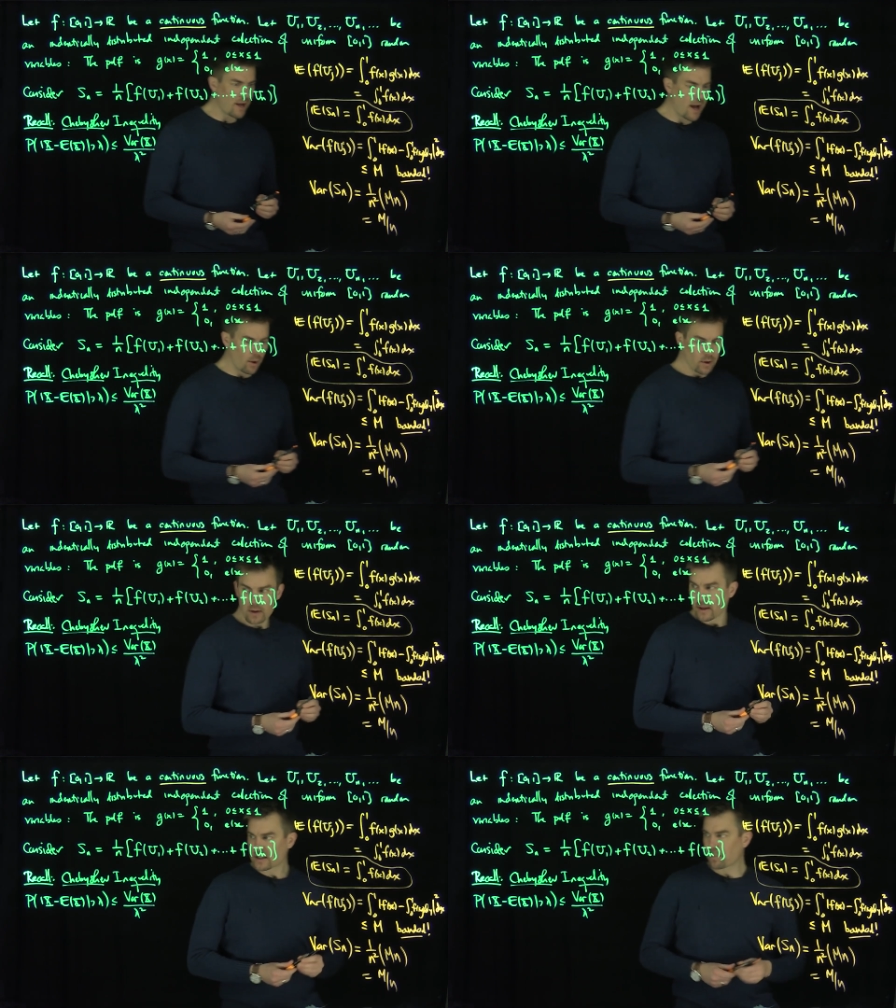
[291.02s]
So now,
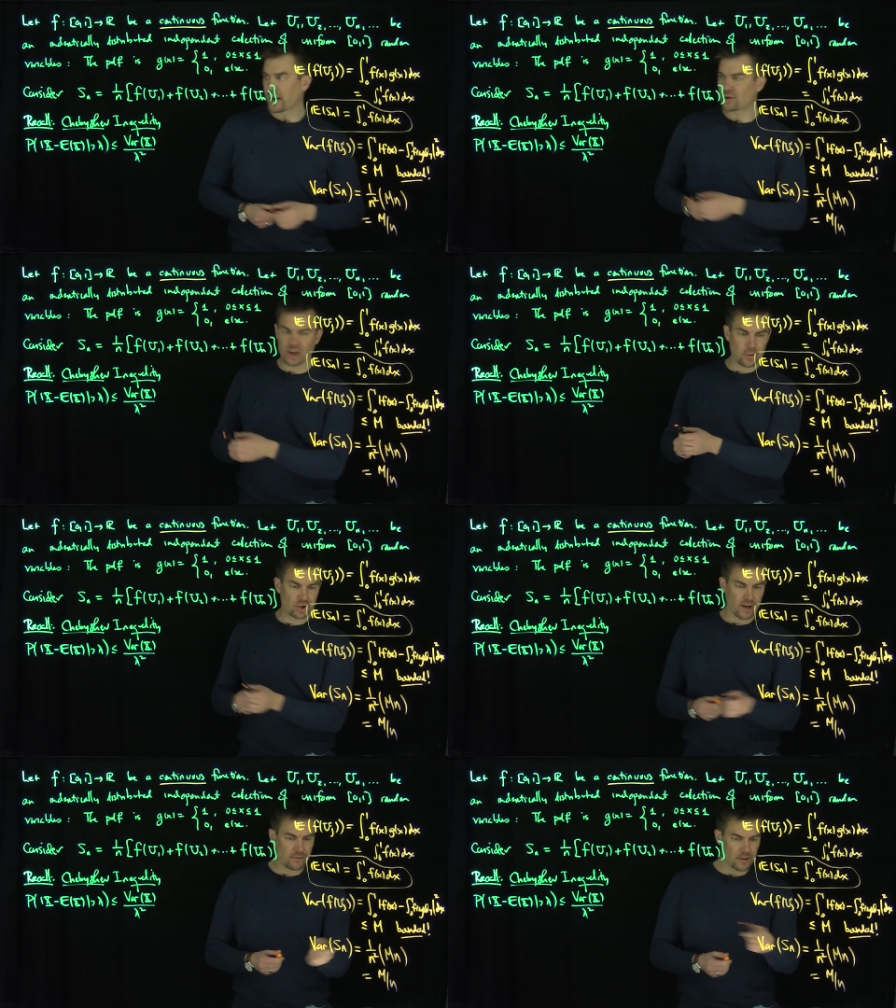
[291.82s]
let's apply
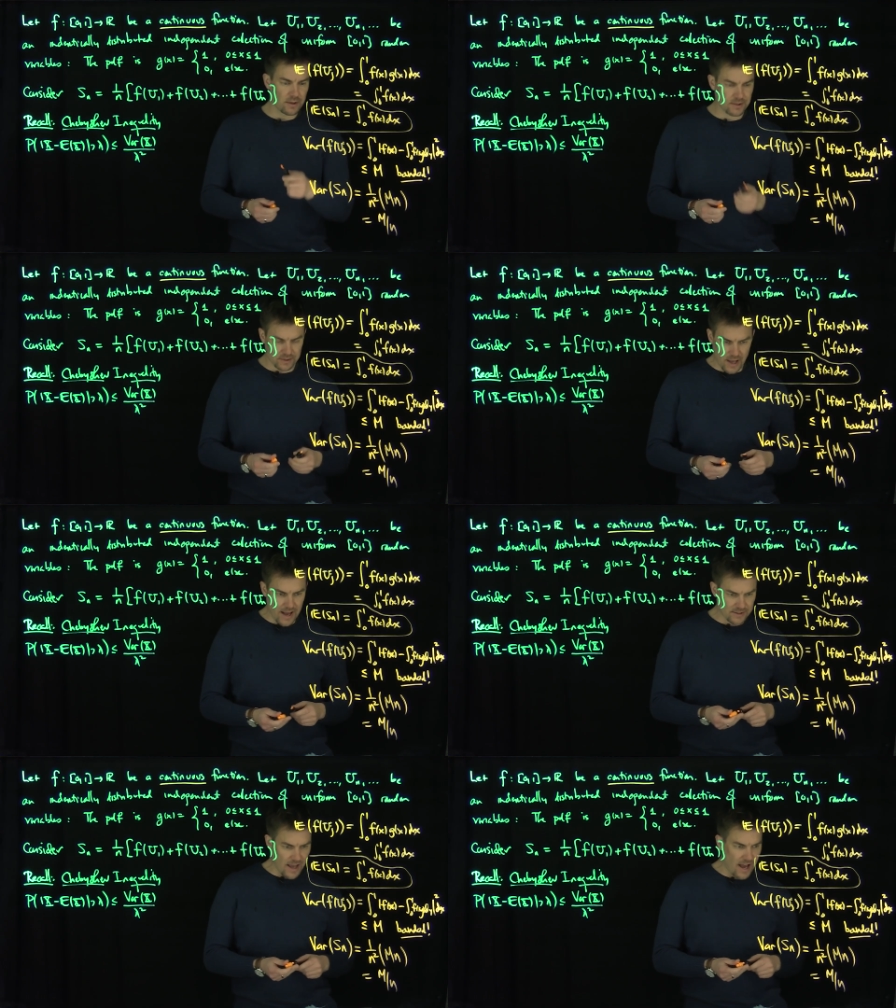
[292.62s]
Chebyshev to this
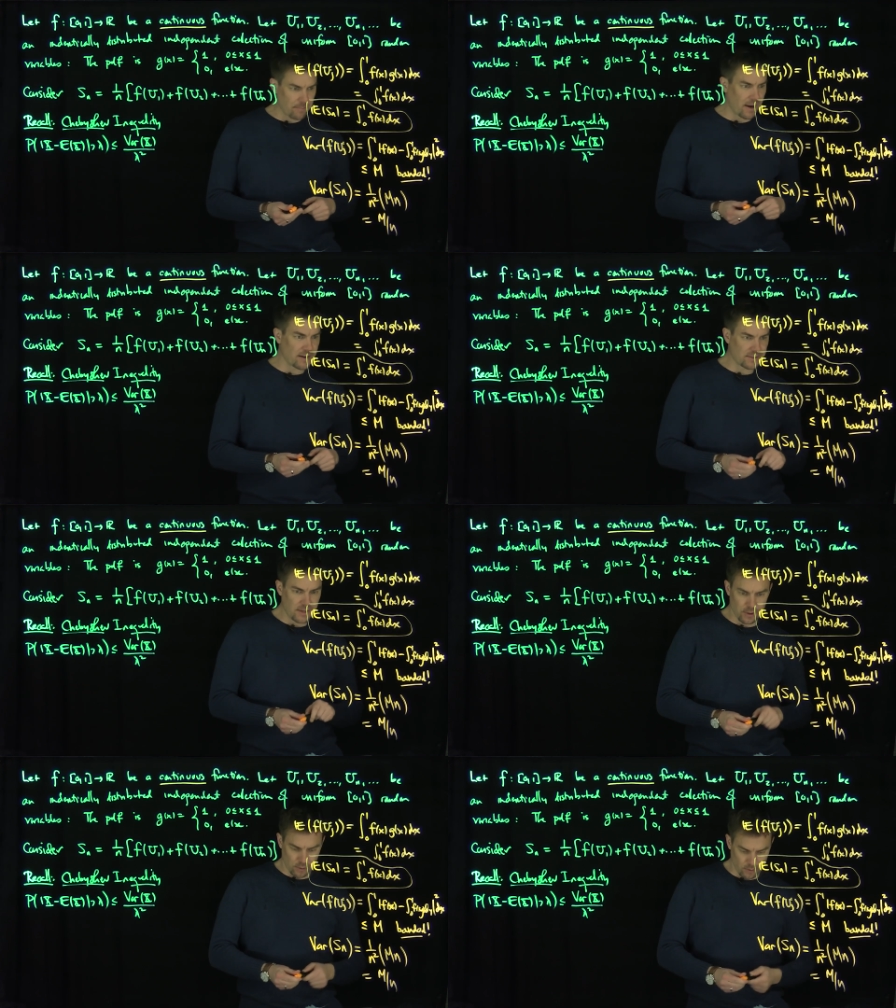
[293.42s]
Sn minus
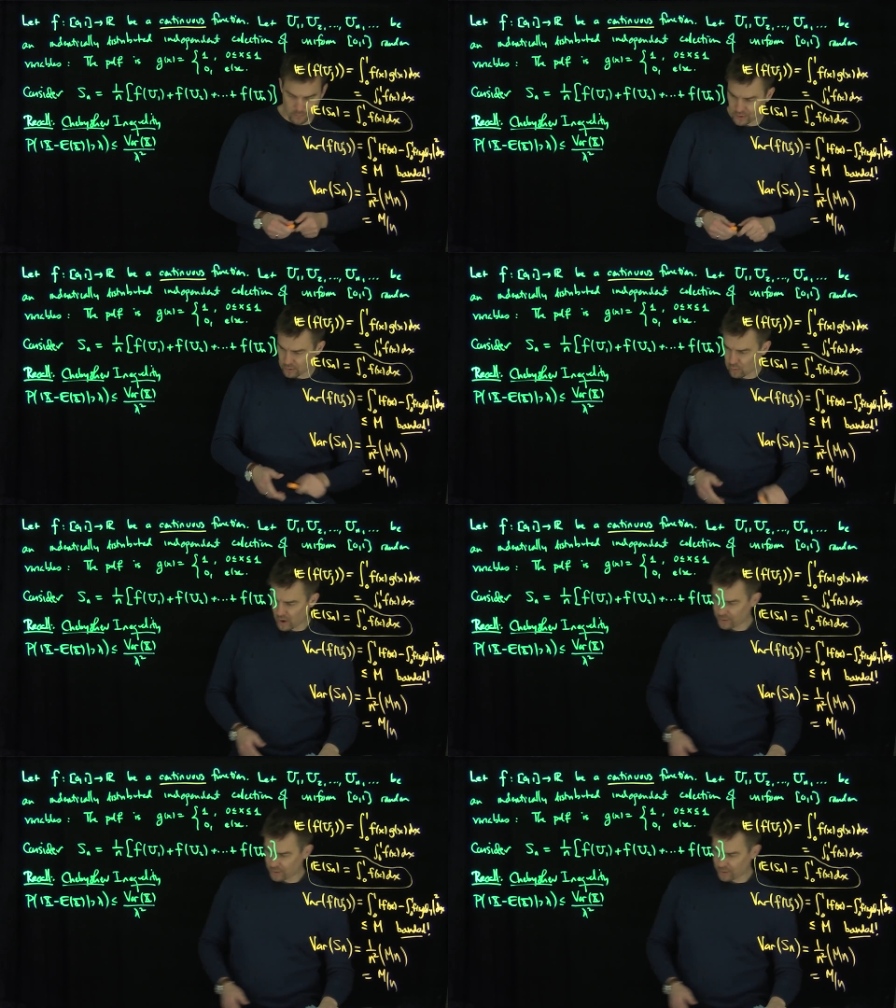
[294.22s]
the integral from 0 to